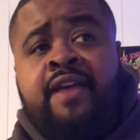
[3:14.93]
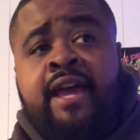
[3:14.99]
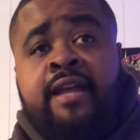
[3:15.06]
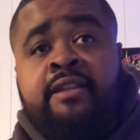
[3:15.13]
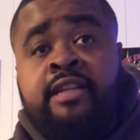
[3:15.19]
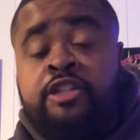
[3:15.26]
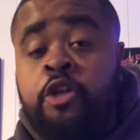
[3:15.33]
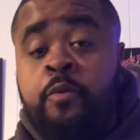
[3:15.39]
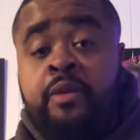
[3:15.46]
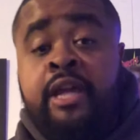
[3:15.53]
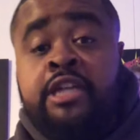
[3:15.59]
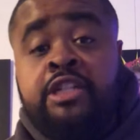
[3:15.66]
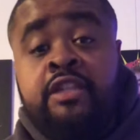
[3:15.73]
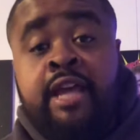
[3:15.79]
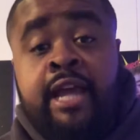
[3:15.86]

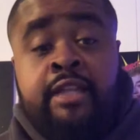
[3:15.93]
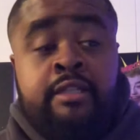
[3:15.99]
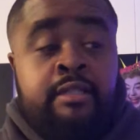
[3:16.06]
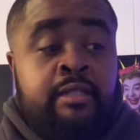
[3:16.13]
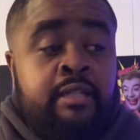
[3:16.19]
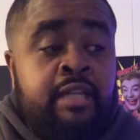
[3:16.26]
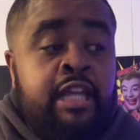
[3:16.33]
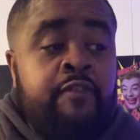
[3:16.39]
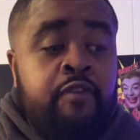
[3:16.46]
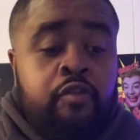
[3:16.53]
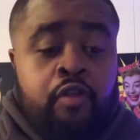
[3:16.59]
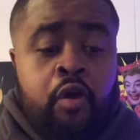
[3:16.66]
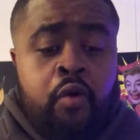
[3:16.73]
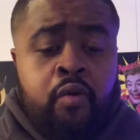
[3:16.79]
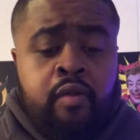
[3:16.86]
determination, that even
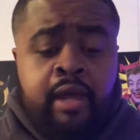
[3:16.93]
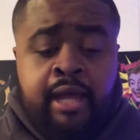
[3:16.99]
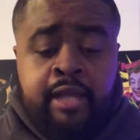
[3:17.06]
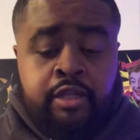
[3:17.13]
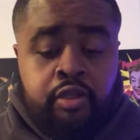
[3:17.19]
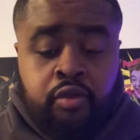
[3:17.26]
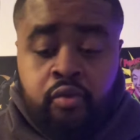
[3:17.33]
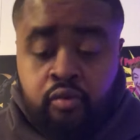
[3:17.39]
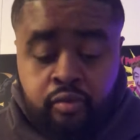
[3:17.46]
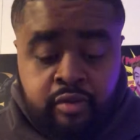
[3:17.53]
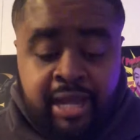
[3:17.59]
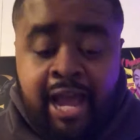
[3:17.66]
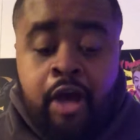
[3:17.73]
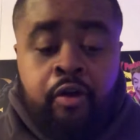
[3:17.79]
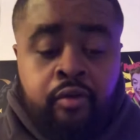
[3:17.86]
though that you're
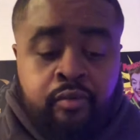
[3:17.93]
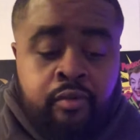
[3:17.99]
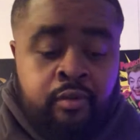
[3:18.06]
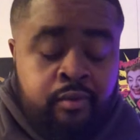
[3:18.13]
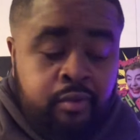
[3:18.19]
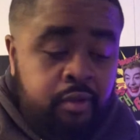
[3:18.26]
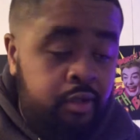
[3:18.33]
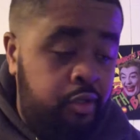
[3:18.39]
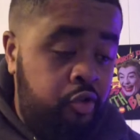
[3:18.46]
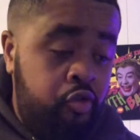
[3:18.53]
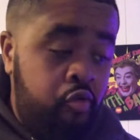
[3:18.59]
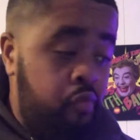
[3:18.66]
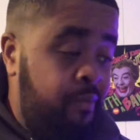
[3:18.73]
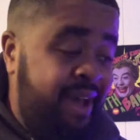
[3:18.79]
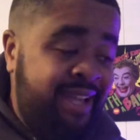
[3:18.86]
down,
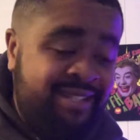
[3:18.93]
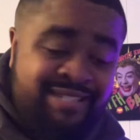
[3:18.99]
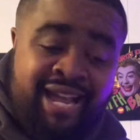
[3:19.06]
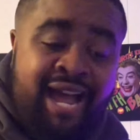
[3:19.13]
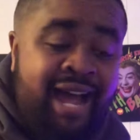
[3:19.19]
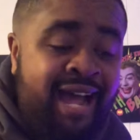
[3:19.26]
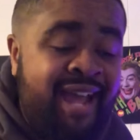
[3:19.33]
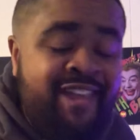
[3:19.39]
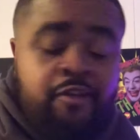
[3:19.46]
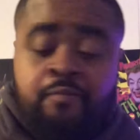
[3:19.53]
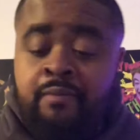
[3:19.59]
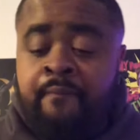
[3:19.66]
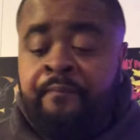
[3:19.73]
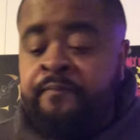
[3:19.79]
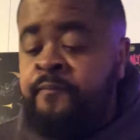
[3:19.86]
you might die,
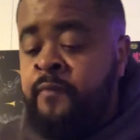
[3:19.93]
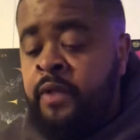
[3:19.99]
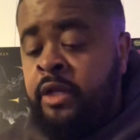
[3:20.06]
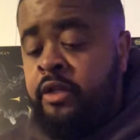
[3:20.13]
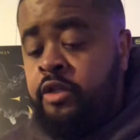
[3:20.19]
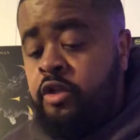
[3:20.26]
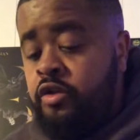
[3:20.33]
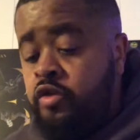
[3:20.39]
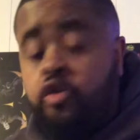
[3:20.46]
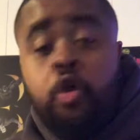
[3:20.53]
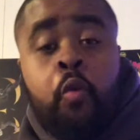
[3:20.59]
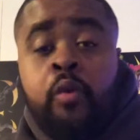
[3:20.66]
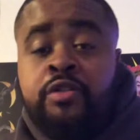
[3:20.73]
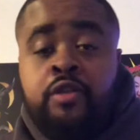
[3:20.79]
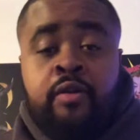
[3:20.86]
you know
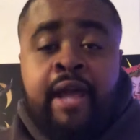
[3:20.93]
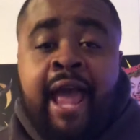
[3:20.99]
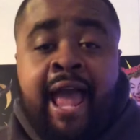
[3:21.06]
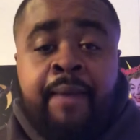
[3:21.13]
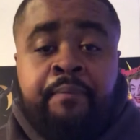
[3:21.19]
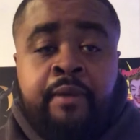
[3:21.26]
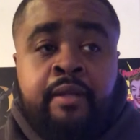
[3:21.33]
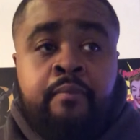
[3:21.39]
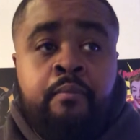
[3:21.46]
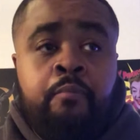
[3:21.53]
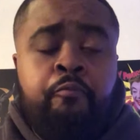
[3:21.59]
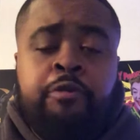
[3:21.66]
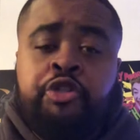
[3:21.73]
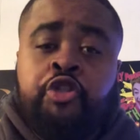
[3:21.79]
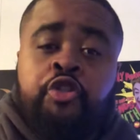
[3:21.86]
what's going to happen,
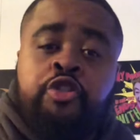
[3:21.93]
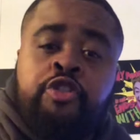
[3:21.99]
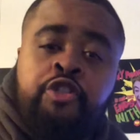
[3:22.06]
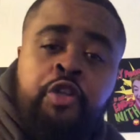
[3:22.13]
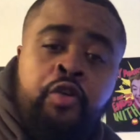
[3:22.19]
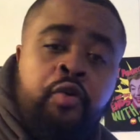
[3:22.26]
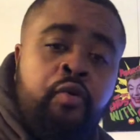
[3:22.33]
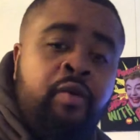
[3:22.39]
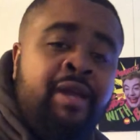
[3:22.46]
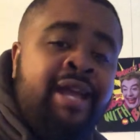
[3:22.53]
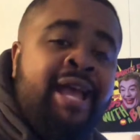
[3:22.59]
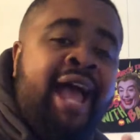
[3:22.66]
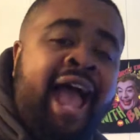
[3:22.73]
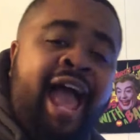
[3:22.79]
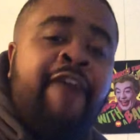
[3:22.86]
but you still
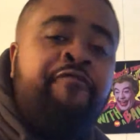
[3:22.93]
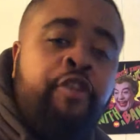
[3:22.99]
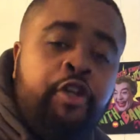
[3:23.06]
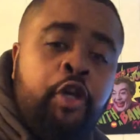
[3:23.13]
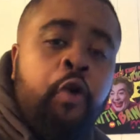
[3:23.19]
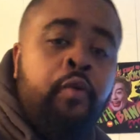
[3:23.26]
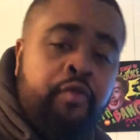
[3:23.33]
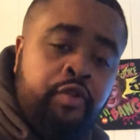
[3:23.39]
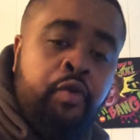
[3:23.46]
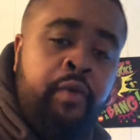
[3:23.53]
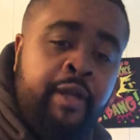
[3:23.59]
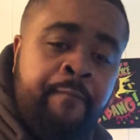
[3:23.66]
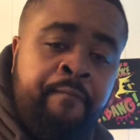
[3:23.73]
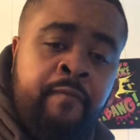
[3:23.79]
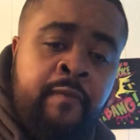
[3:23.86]
have to go do it.